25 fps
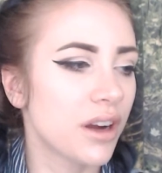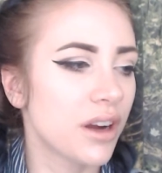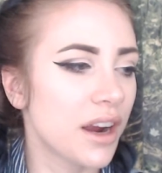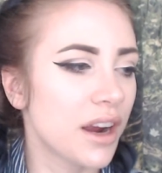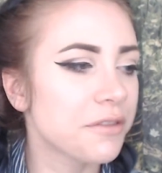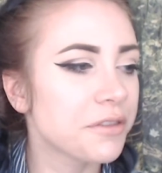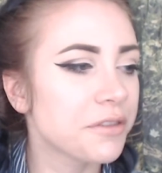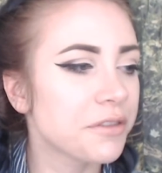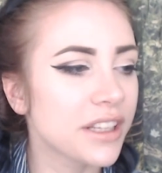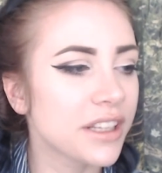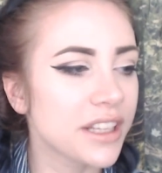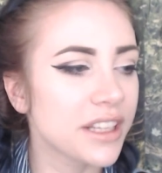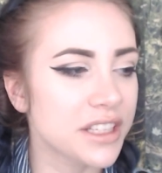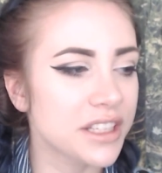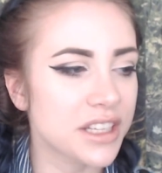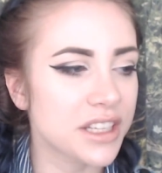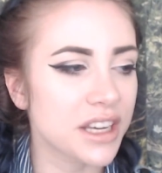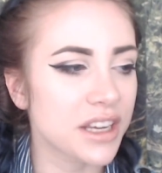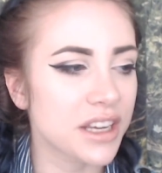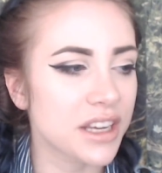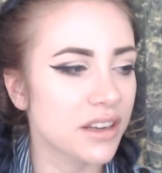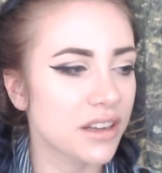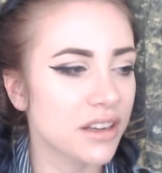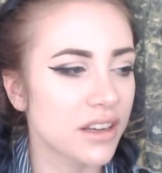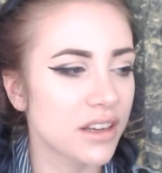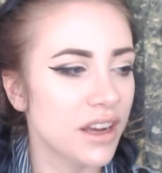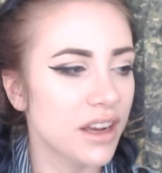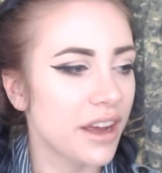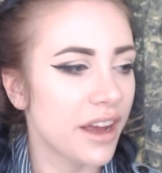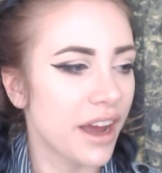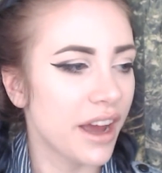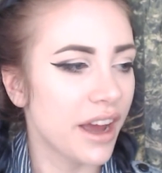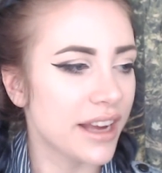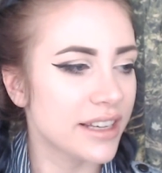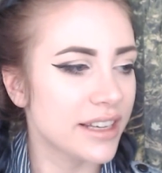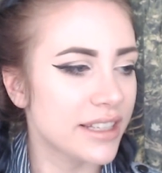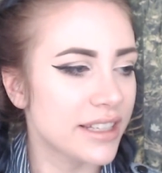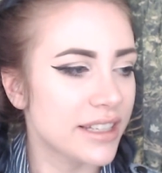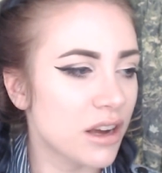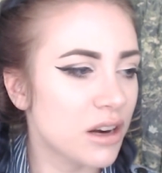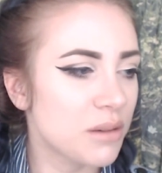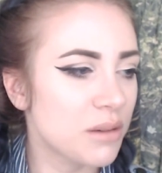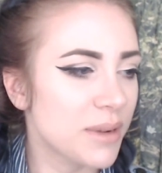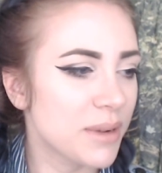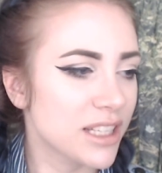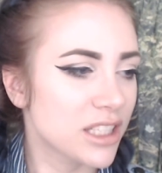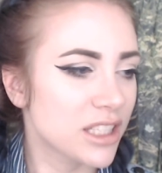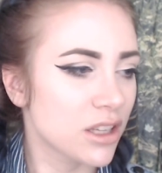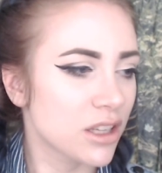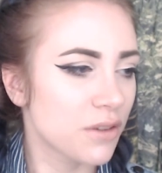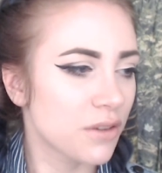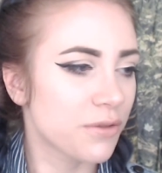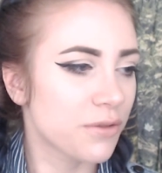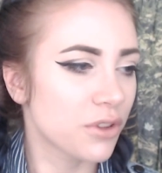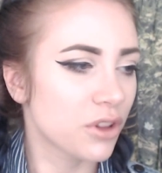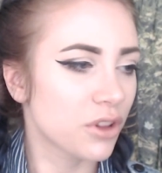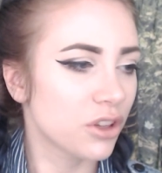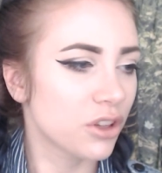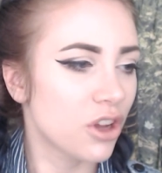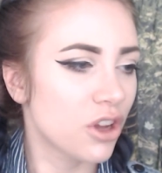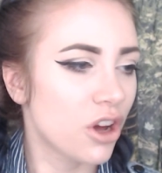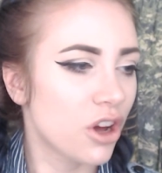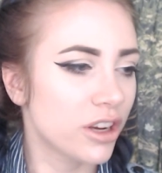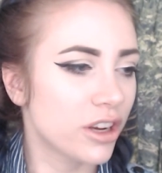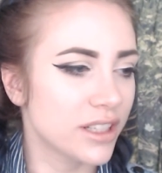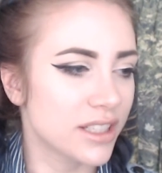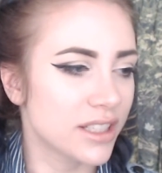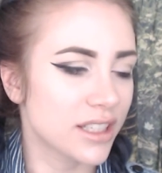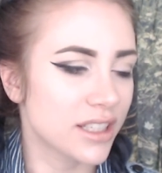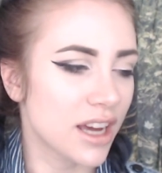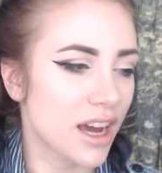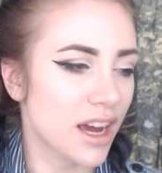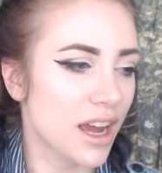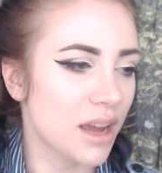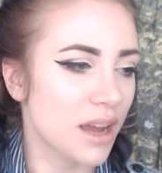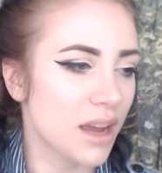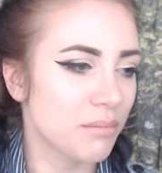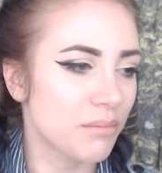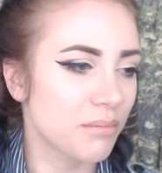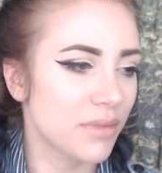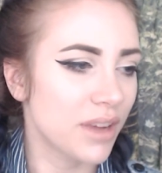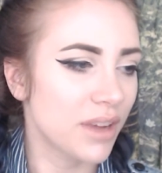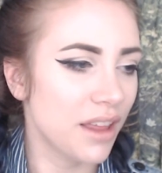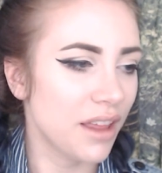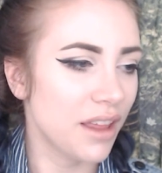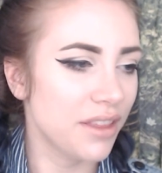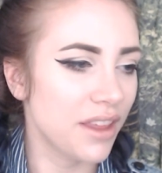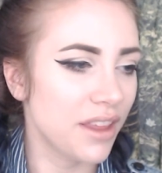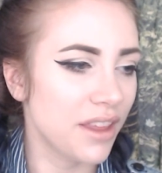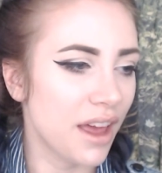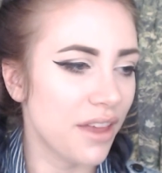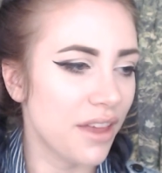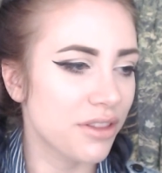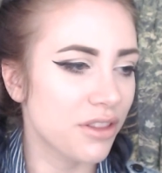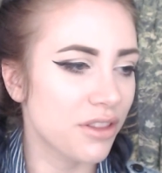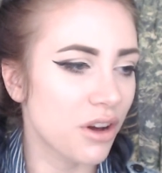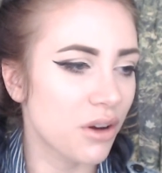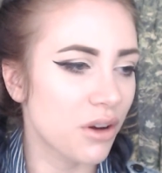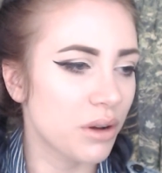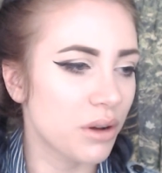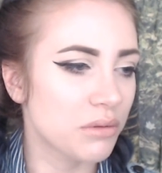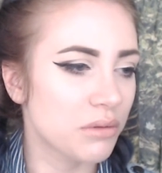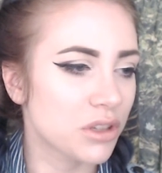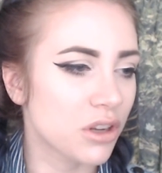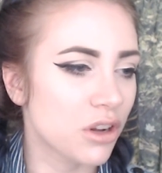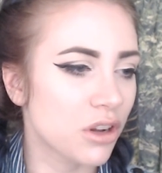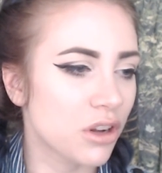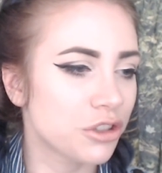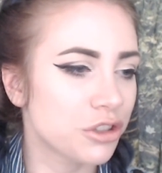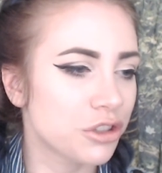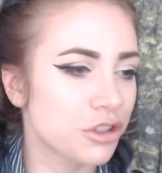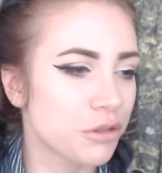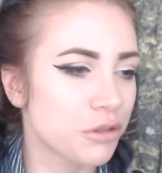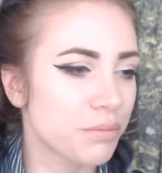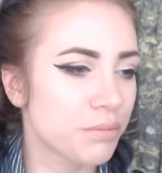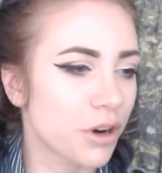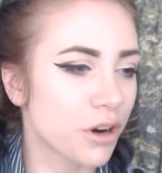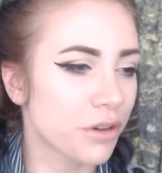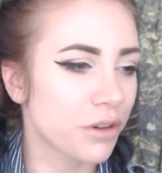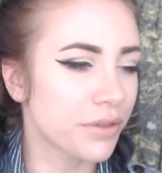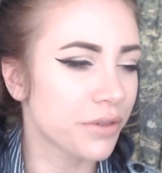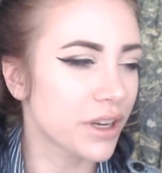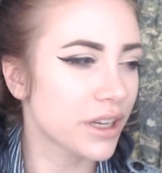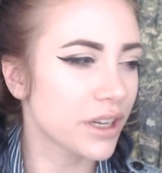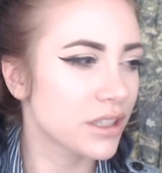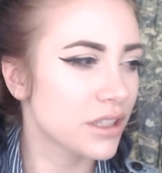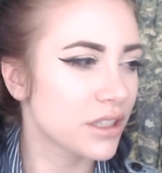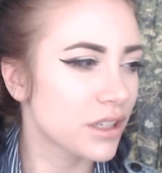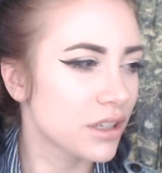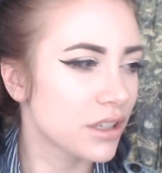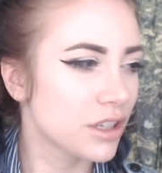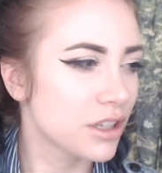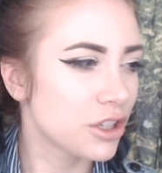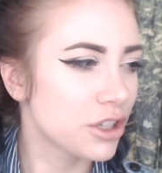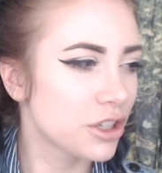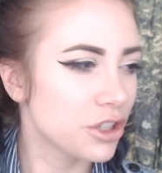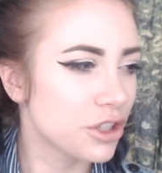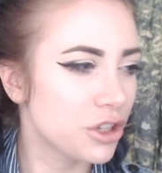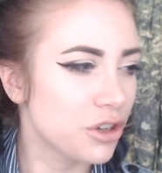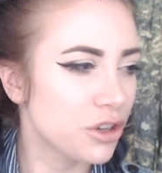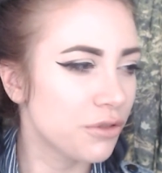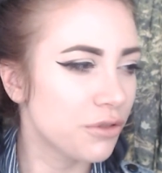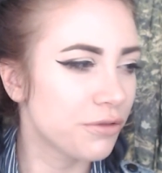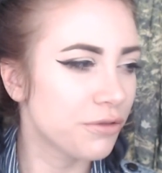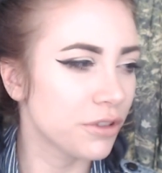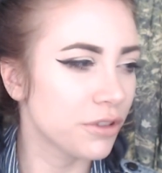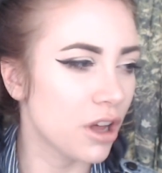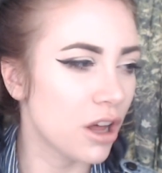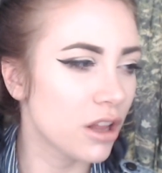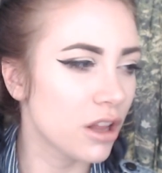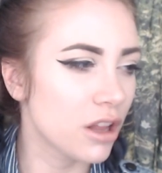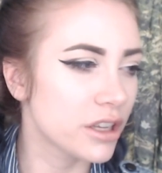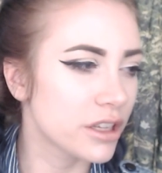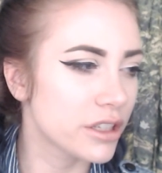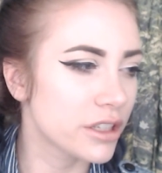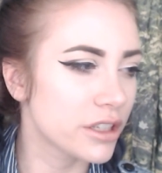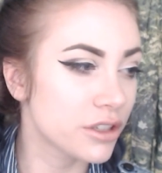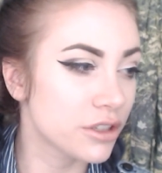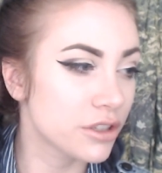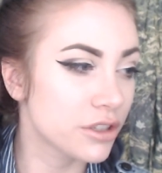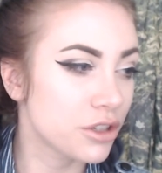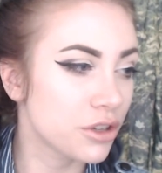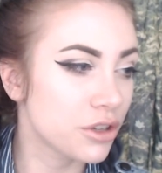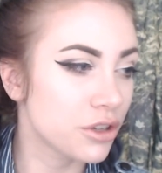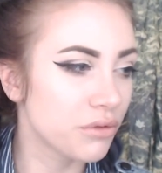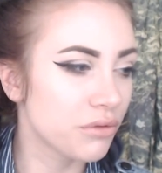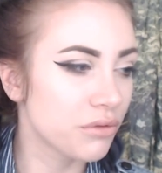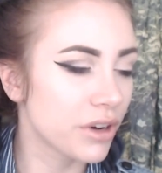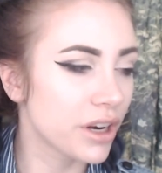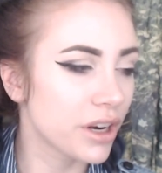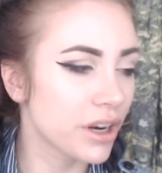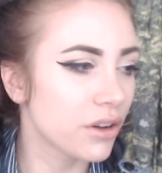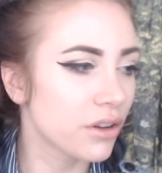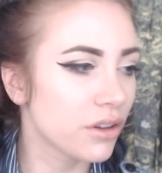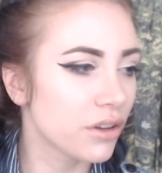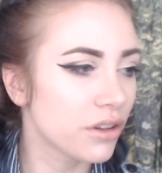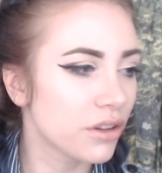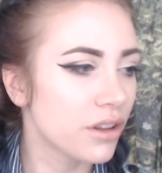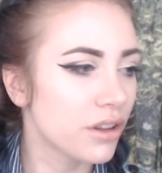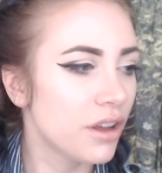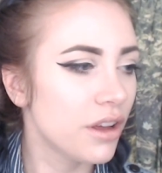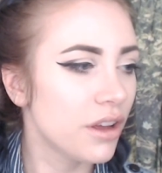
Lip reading: I really did. I doubted myself for the longest time. In the end, though, it was all too perfect, too flawless and too real.